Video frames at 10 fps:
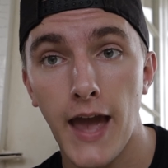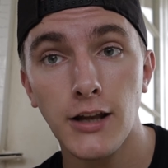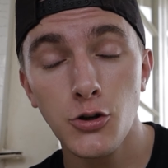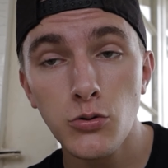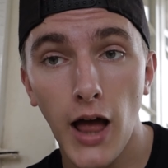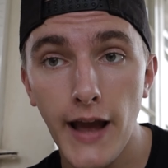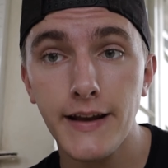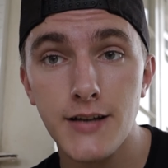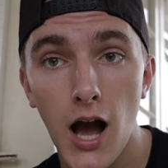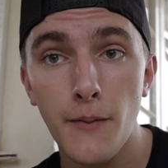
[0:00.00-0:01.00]
and you
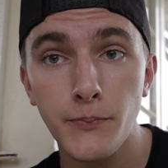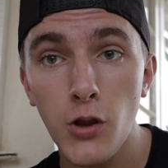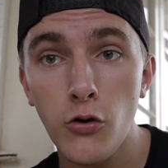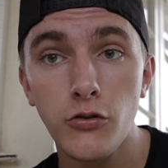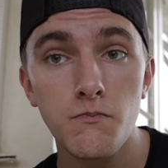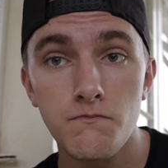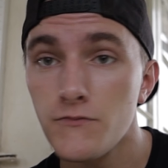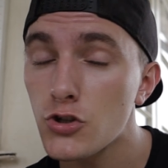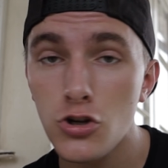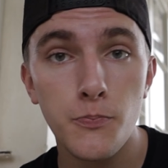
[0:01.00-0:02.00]
like to upload
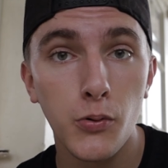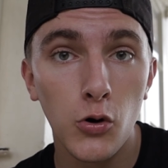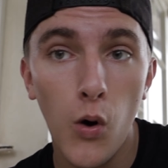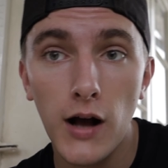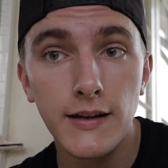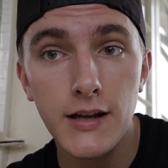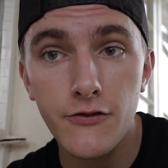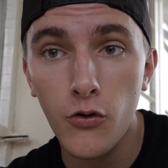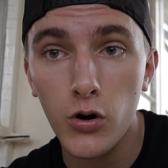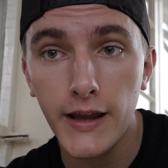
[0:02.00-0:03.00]
super quality
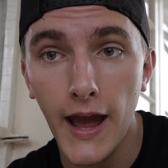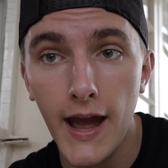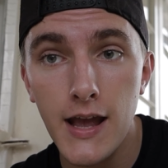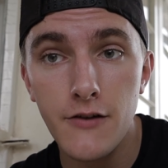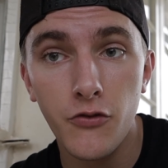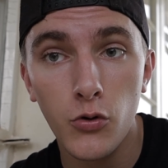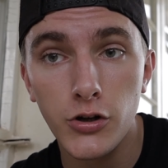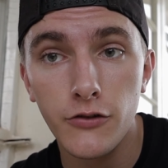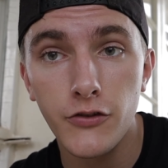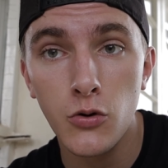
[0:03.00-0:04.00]
4K
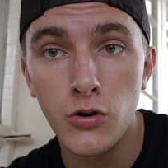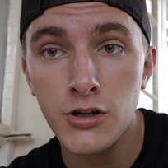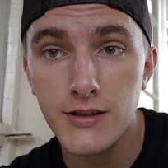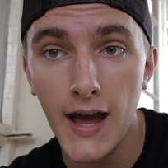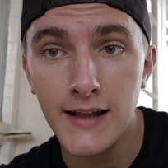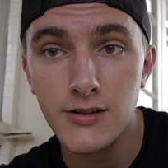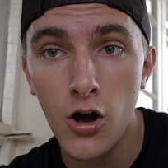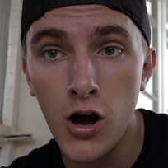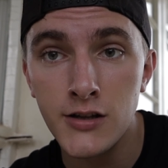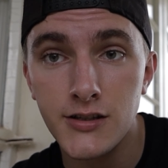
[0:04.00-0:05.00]
for your viewers, that's
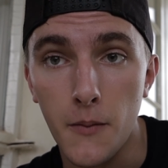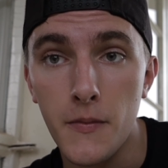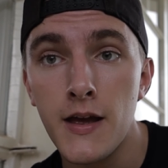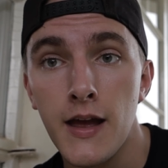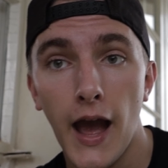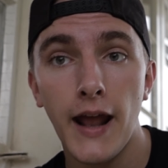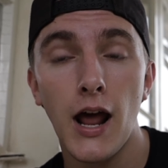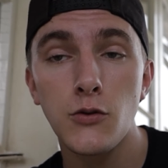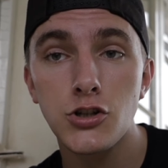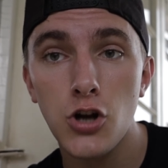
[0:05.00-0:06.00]
awesome.
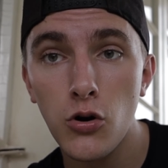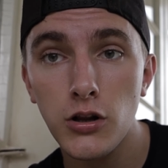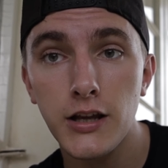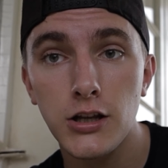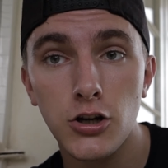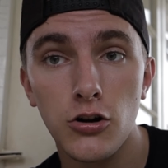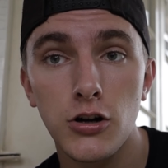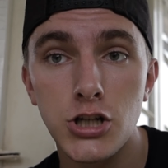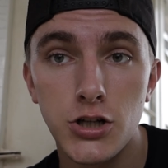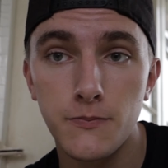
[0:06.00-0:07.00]
And I would totally
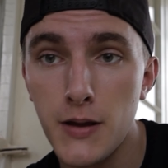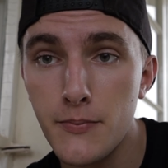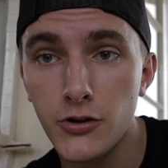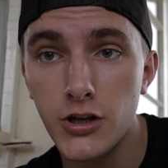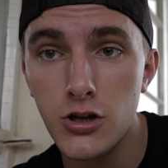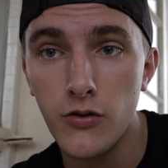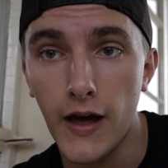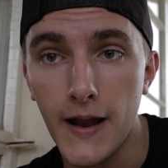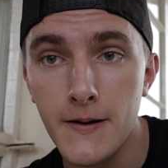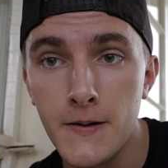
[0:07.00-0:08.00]
encourage people to do
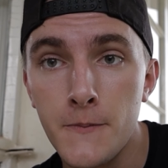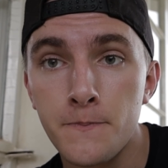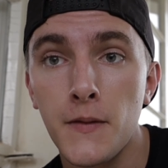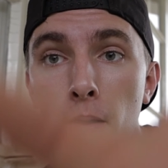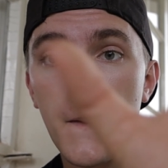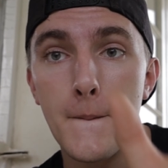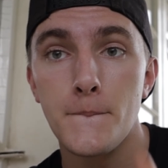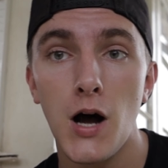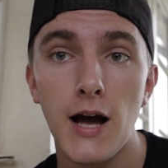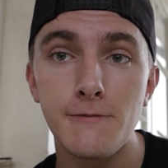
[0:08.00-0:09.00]
that.
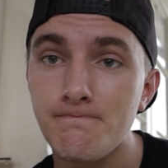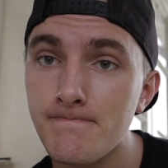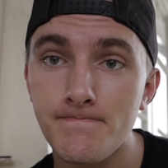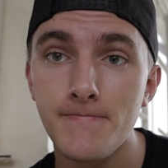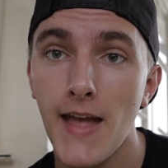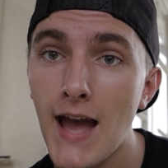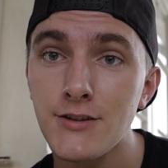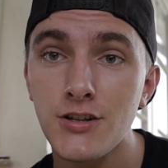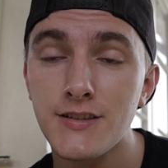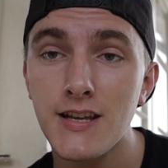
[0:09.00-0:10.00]
But
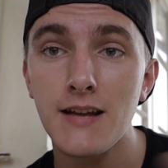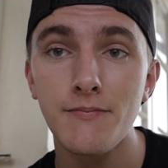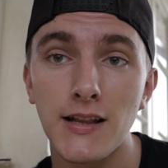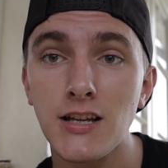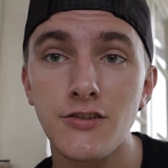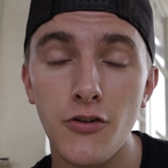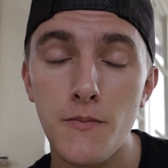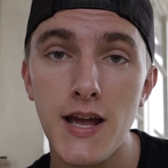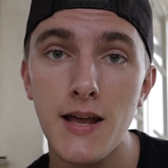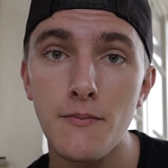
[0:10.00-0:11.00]
as you can see, at least for
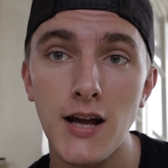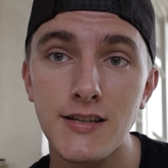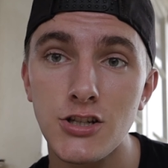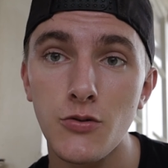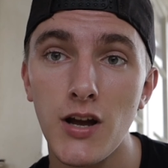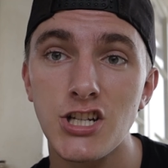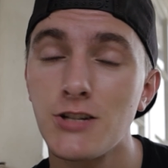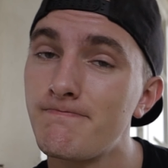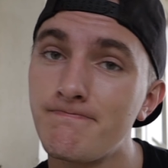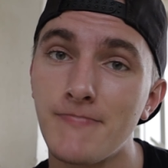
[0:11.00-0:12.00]
me in my
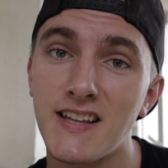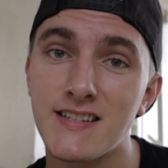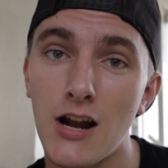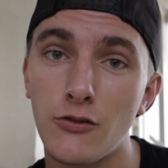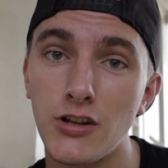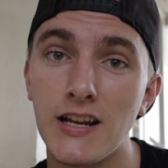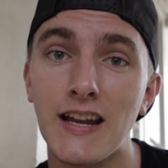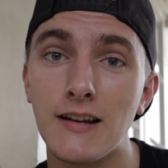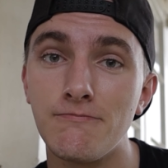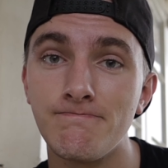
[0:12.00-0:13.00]
situation, it's not really
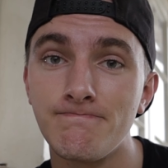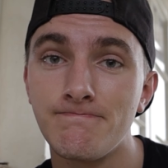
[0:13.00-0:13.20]
needed.